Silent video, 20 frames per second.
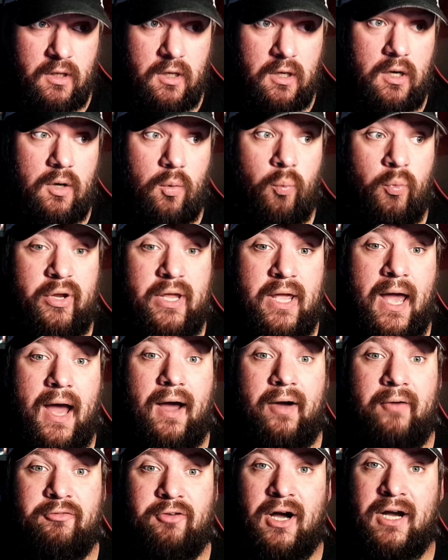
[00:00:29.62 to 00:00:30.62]
We
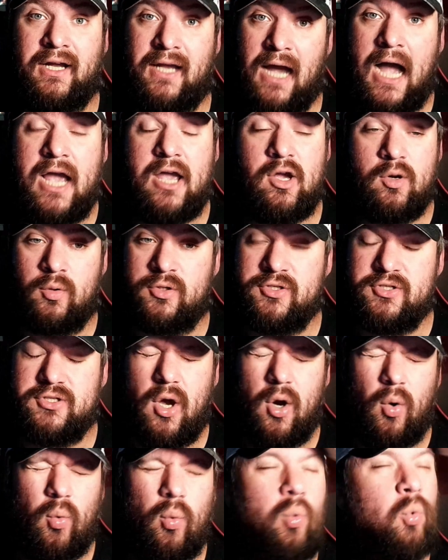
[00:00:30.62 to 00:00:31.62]
have a guy who is
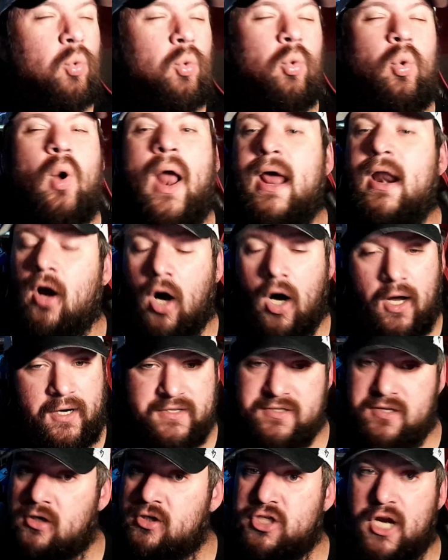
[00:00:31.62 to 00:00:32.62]
red hot as
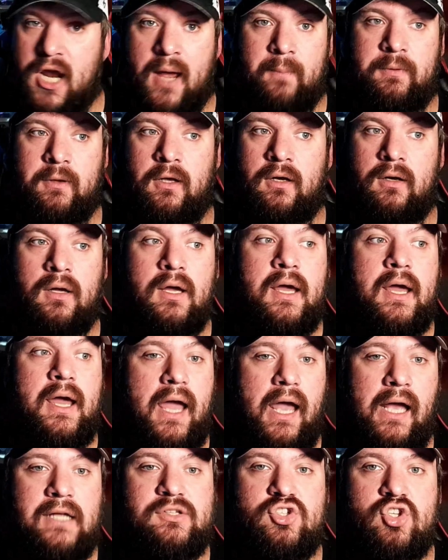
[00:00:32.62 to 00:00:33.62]
our champion.
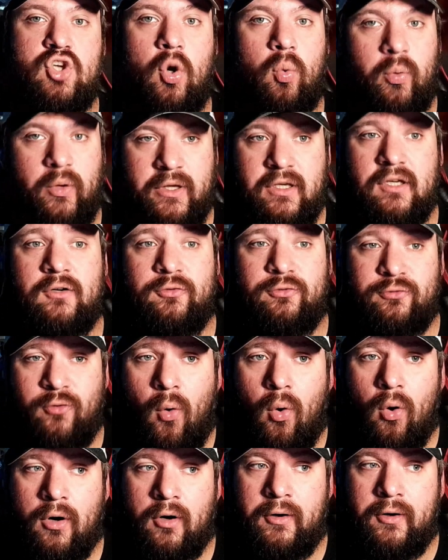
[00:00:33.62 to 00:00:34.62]
And so we can
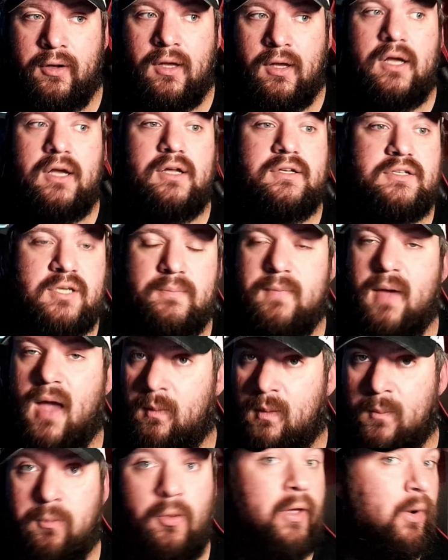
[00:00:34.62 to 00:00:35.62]
afford to maybe
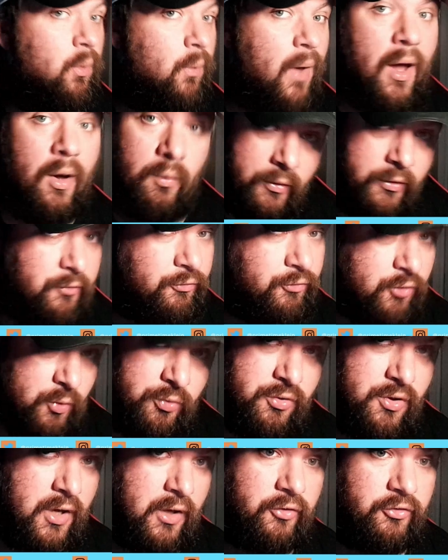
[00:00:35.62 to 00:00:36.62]
play around with a few
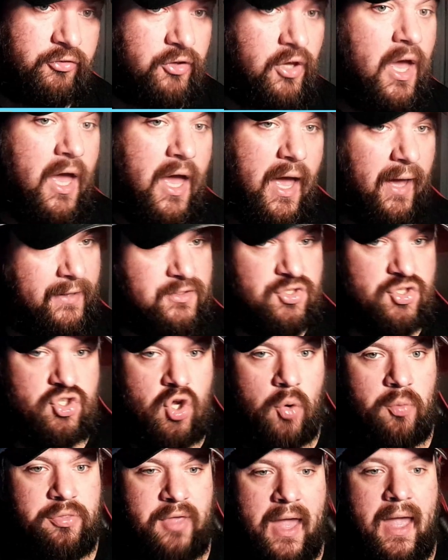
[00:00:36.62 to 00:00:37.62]
things. And so
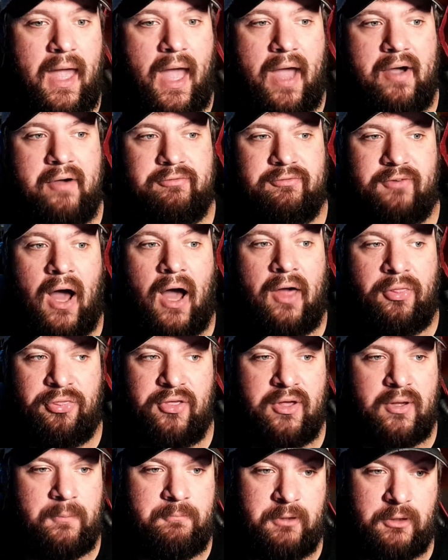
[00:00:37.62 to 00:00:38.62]
they have, I
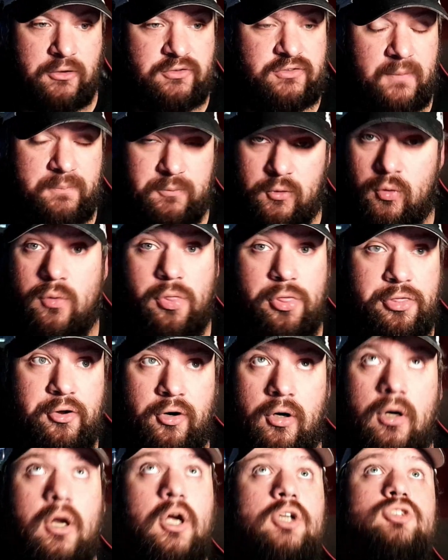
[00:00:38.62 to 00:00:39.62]
think, built up
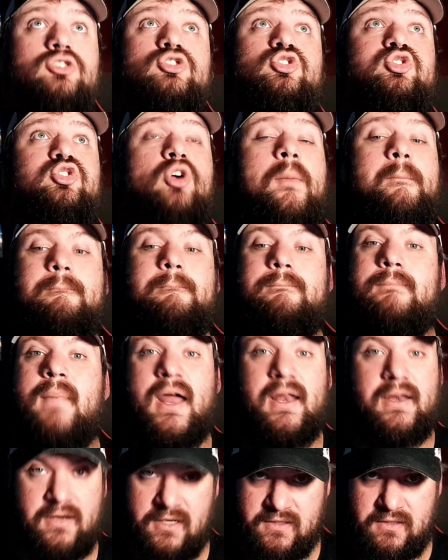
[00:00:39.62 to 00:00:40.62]
Gunther
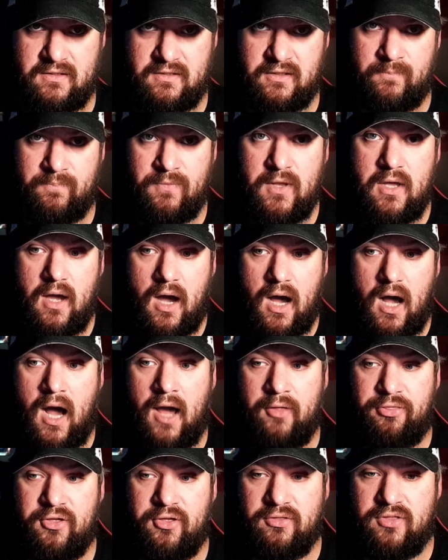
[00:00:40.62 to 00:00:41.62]
tremendously. I
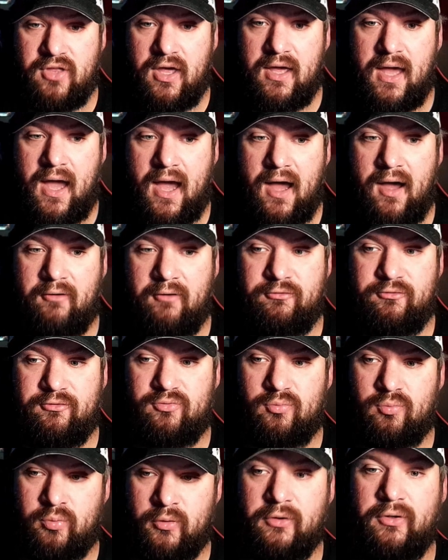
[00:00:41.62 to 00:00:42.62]
think they have
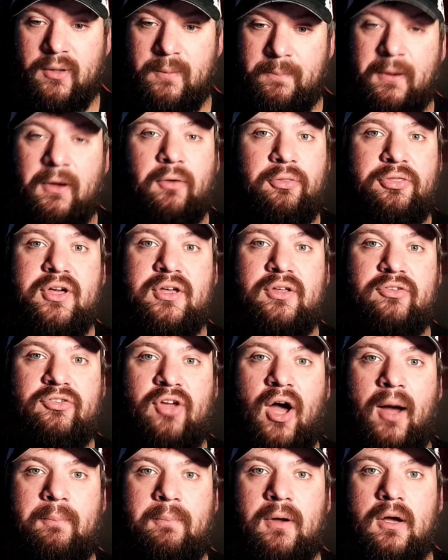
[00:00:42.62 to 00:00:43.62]
really built things
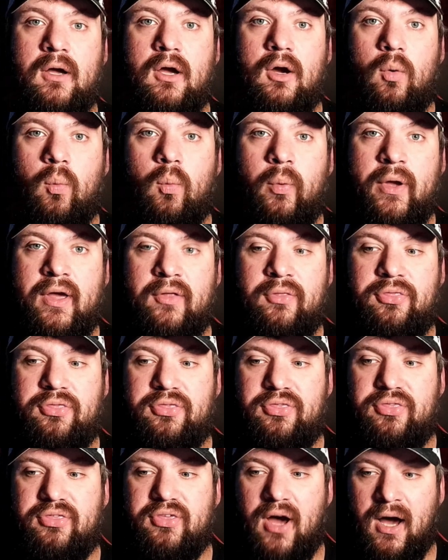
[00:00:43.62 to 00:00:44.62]
up
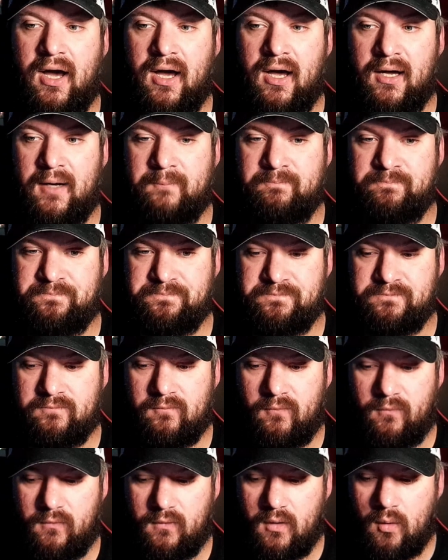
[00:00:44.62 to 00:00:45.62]
with
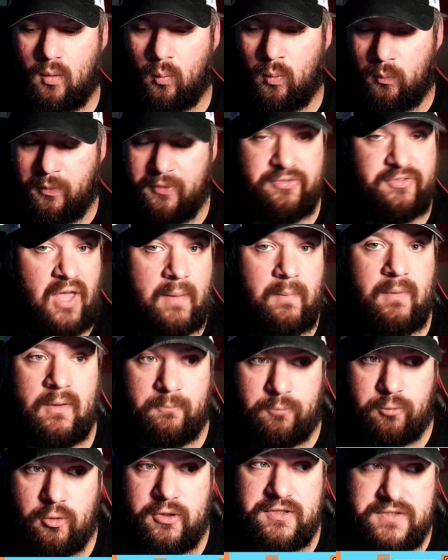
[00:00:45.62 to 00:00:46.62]
Damian
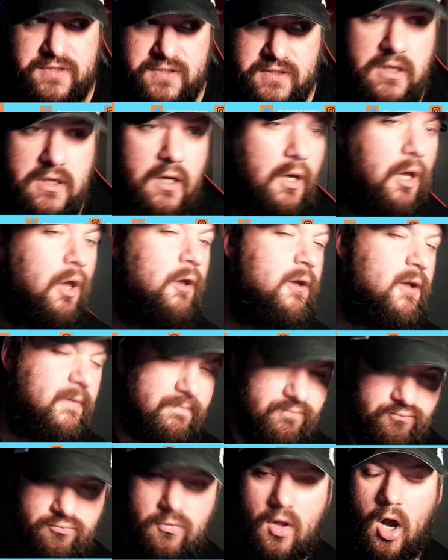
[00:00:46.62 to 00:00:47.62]
Priest.
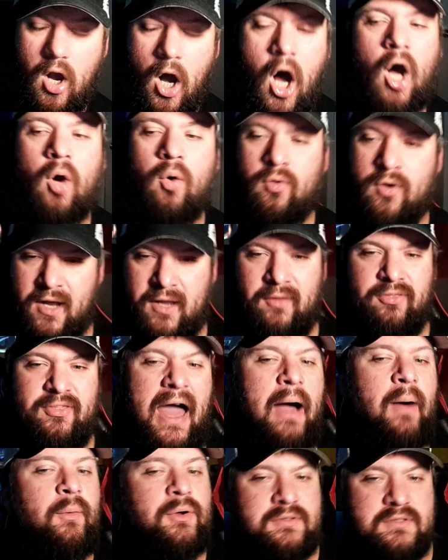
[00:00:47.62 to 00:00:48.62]
All right,
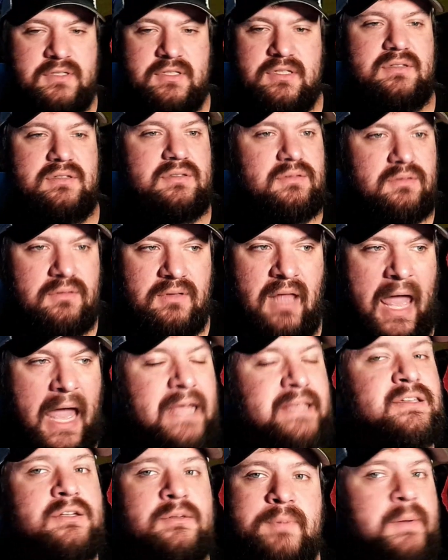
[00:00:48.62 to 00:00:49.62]
that one's
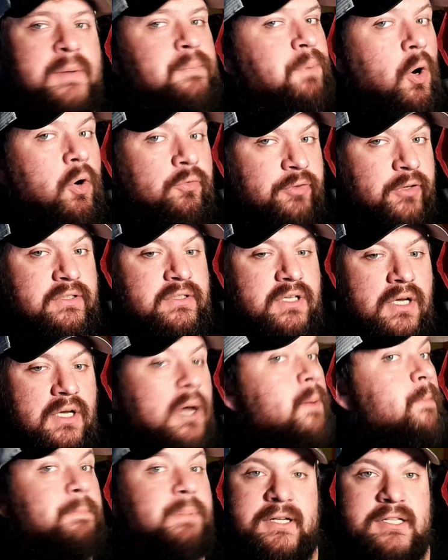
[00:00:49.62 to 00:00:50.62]
hasn't been perfect,
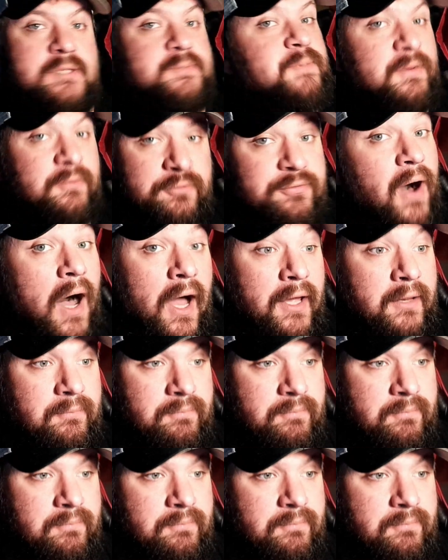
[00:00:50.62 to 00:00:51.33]
but it's been fine.